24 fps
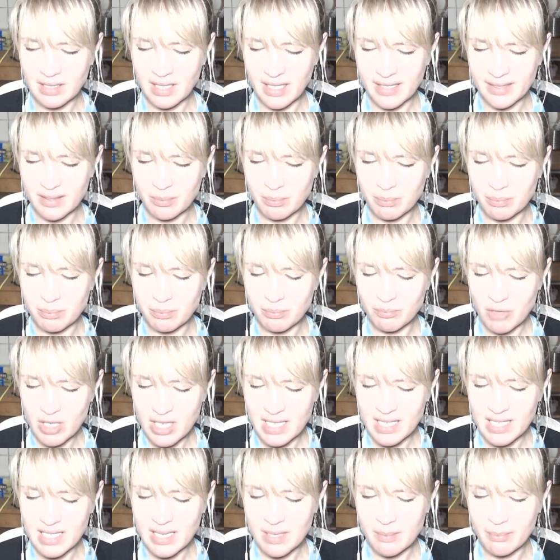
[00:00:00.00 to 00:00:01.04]
like
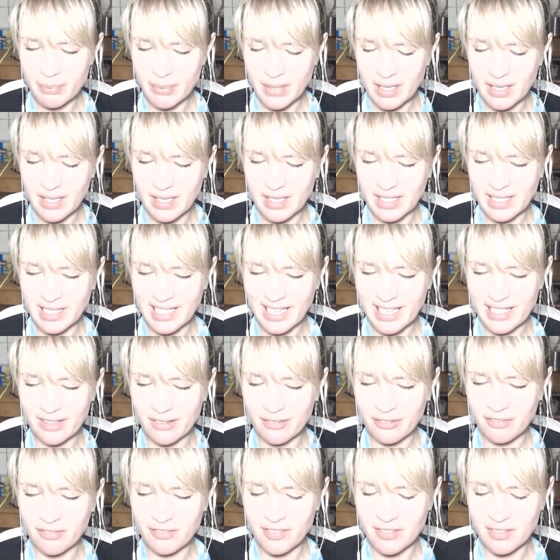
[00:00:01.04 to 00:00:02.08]
really burn, like the
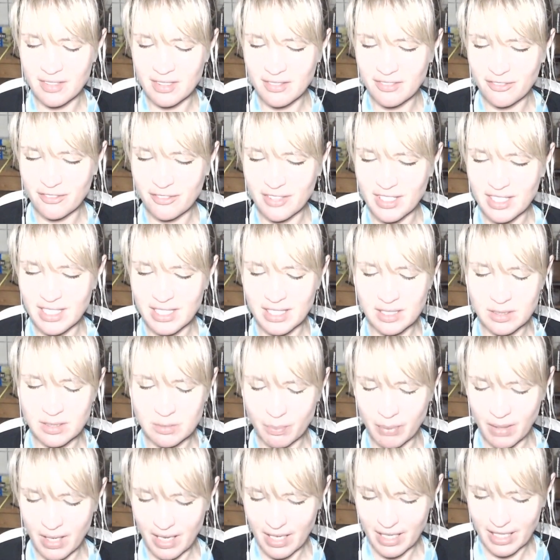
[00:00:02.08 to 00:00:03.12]
phoenix
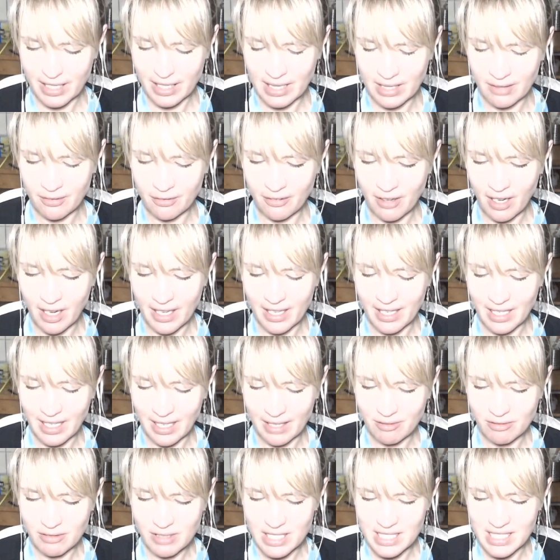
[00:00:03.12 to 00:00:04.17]
burning in the fire, like
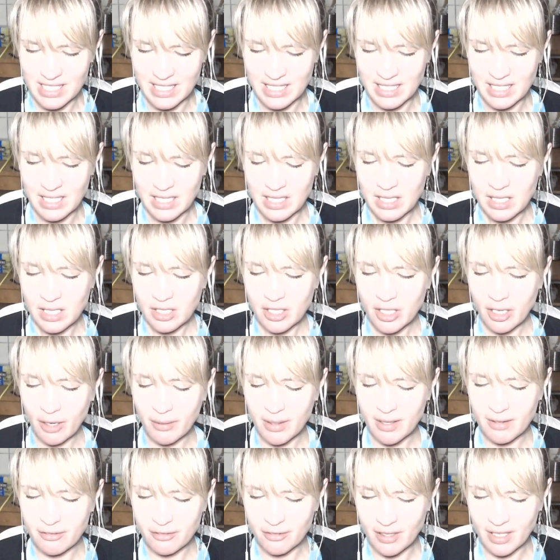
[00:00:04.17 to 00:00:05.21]
really
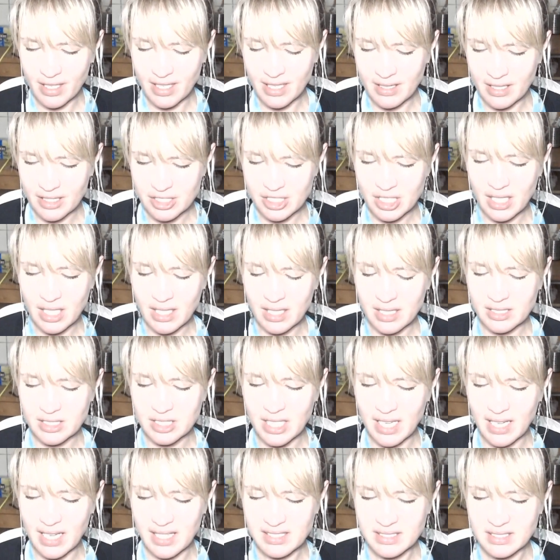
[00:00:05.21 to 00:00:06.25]
going for it in the
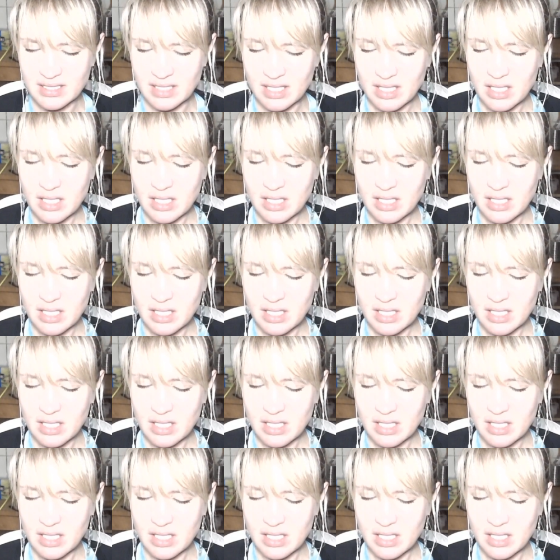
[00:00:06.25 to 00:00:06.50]
chest,